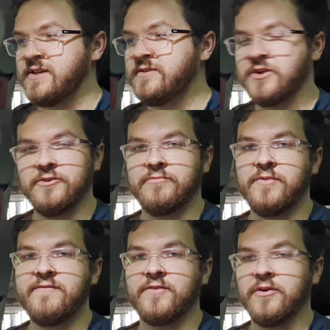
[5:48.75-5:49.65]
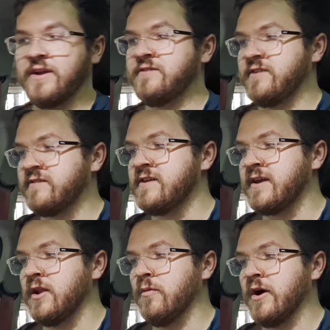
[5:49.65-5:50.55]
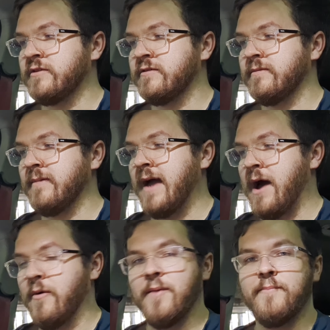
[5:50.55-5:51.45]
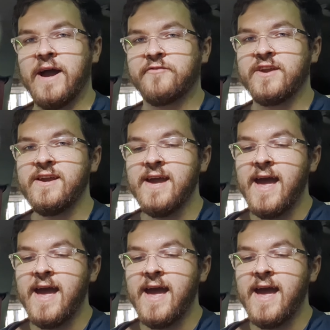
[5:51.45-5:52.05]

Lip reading: So we've got a 60 kilowatt hour battery,